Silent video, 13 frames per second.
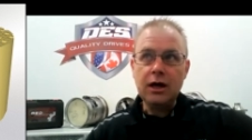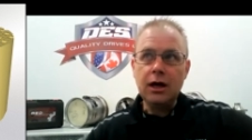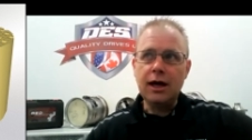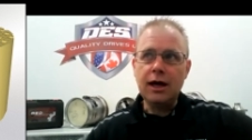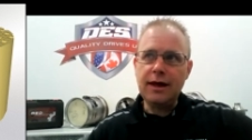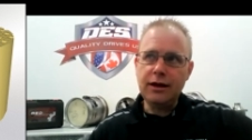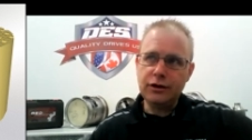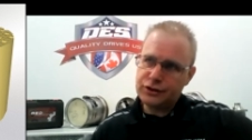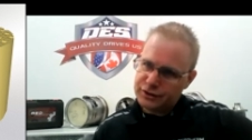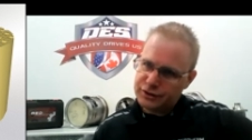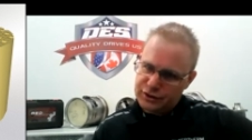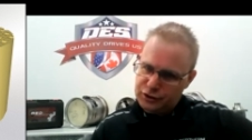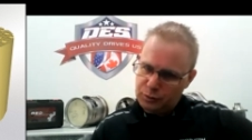And then there's a
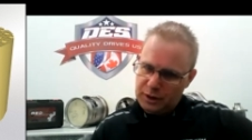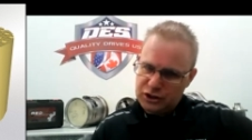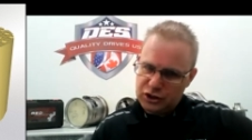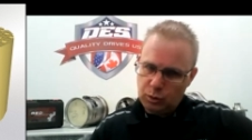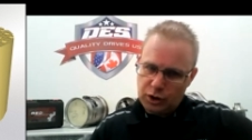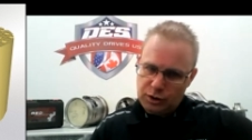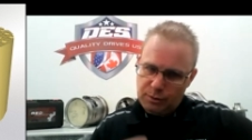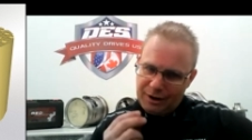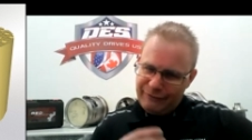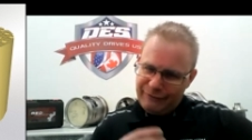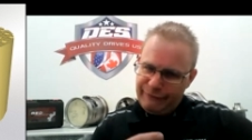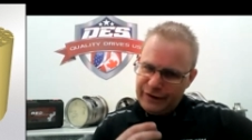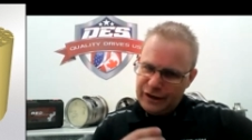situation where you might
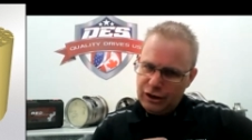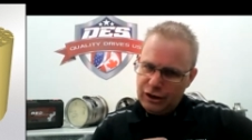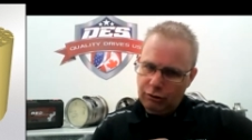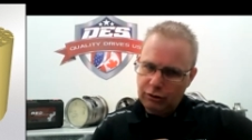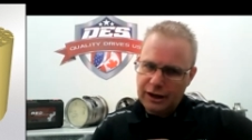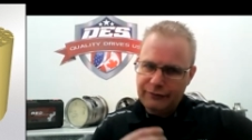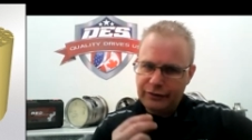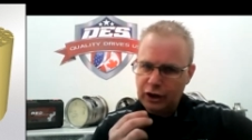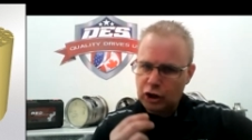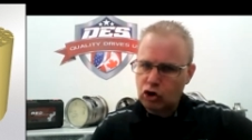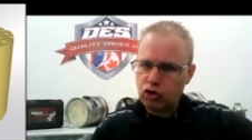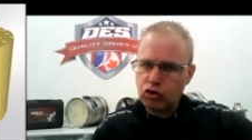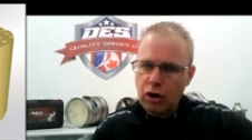feel kind of a
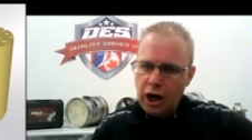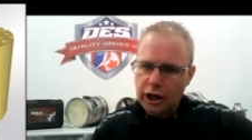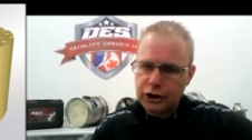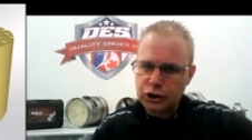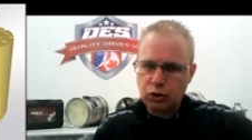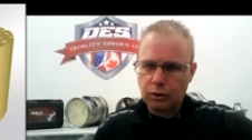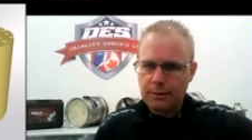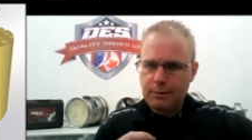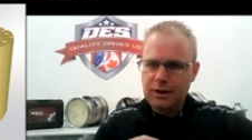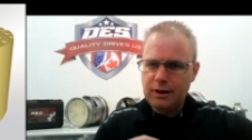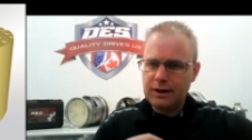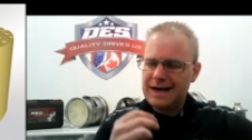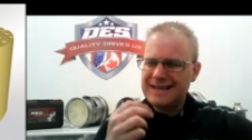crunch or
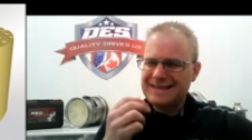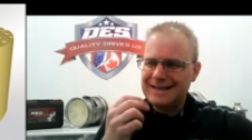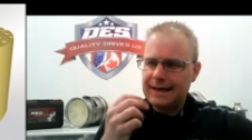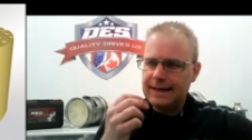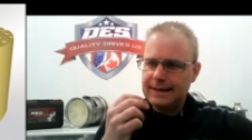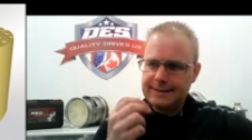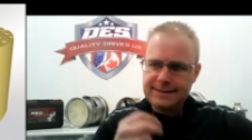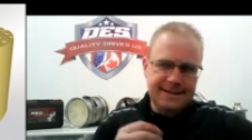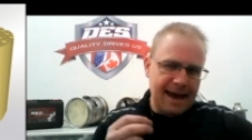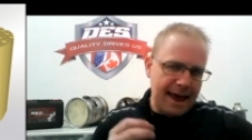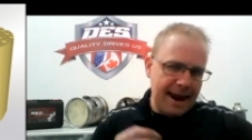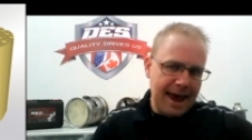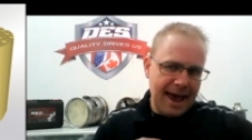maybe a
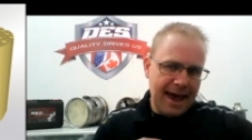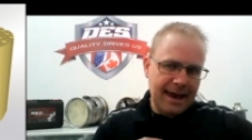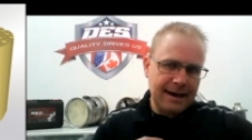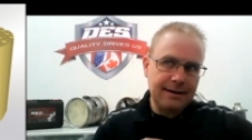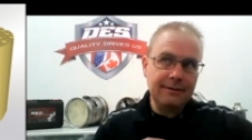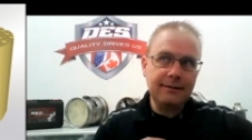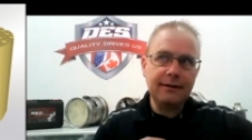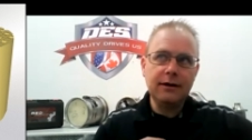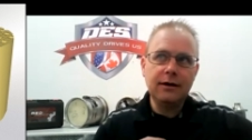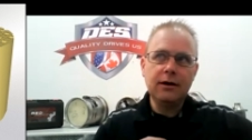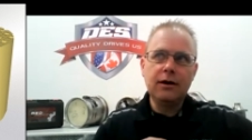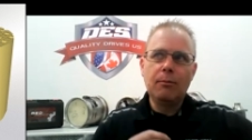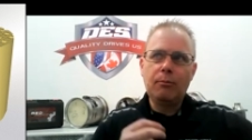dead end
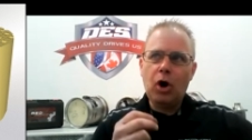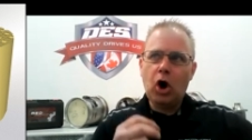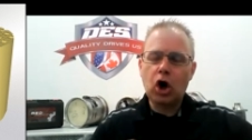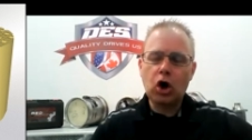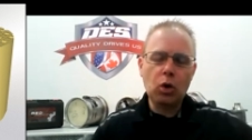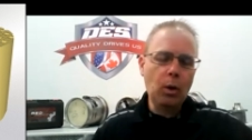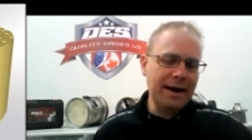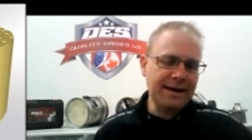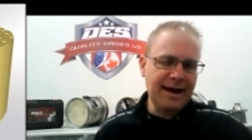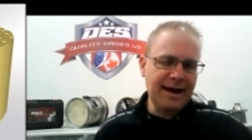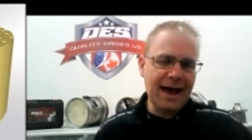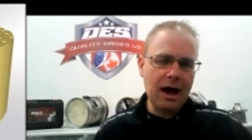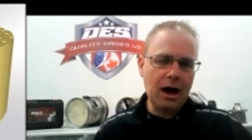partway
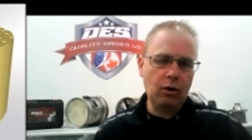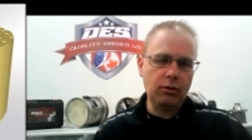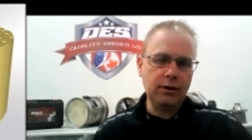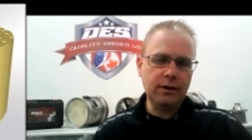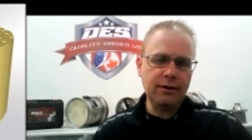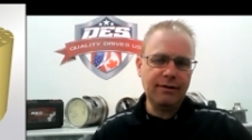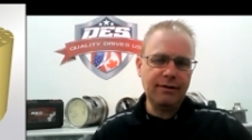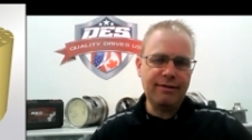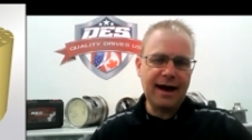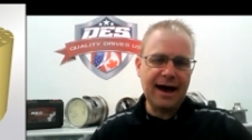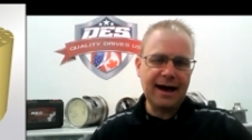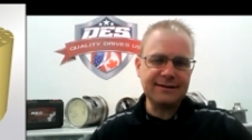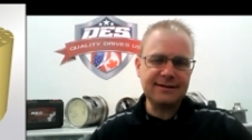down
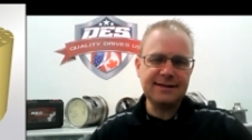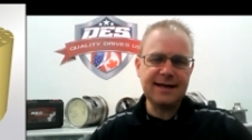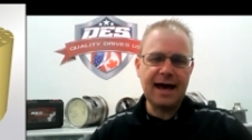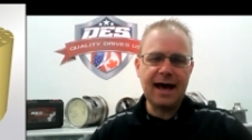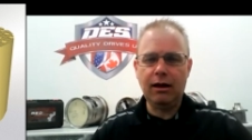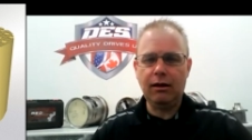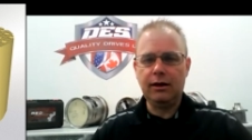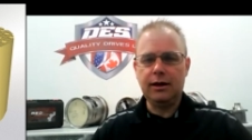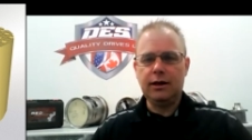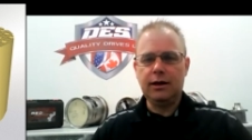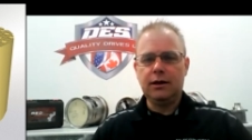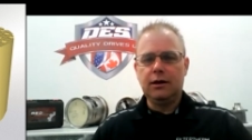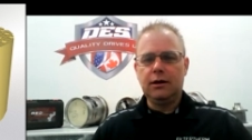that cell.
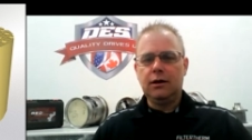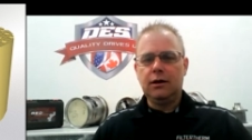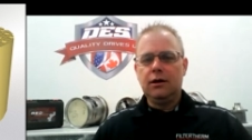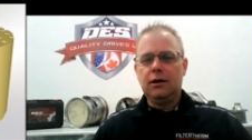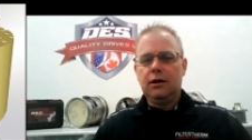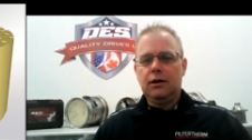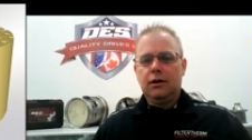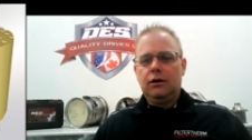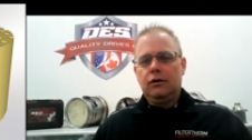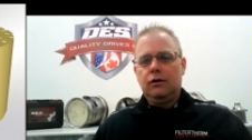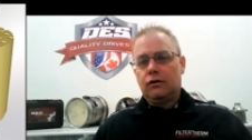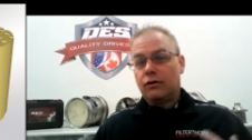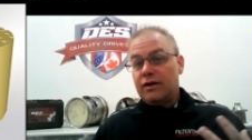
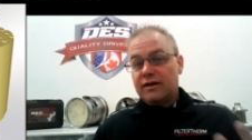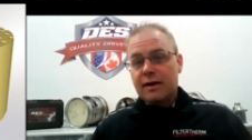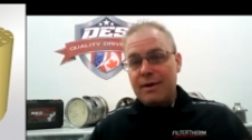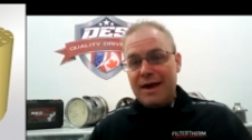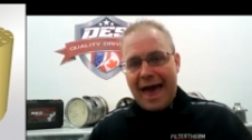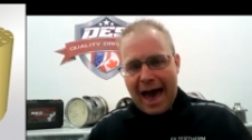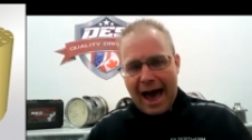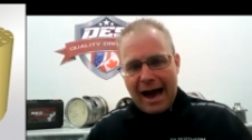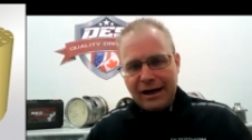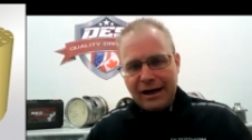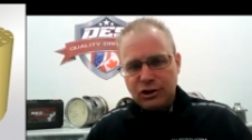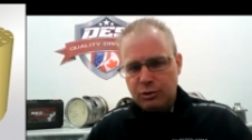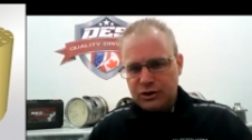So this can be
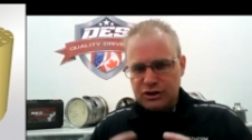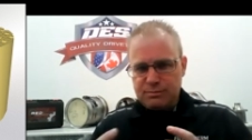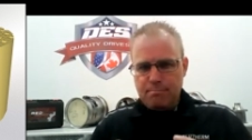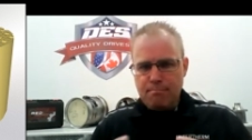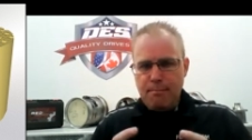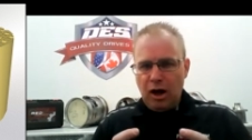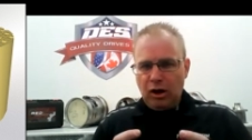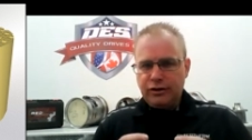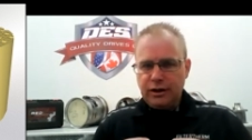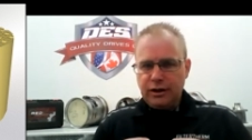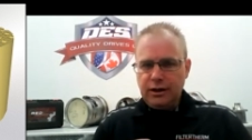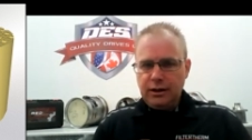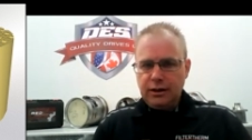ash, which is
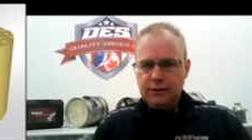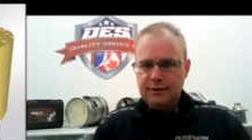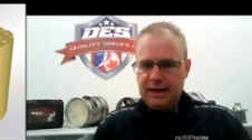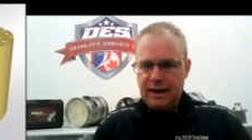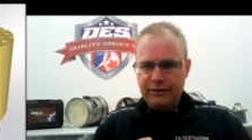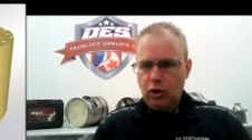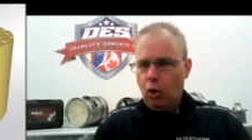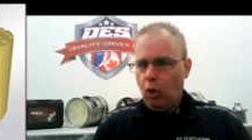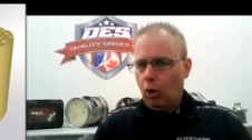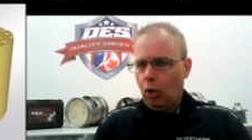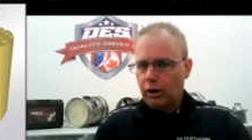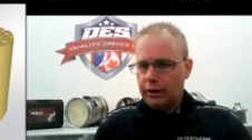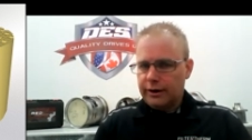melted together,
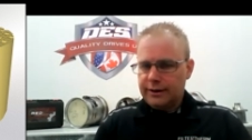or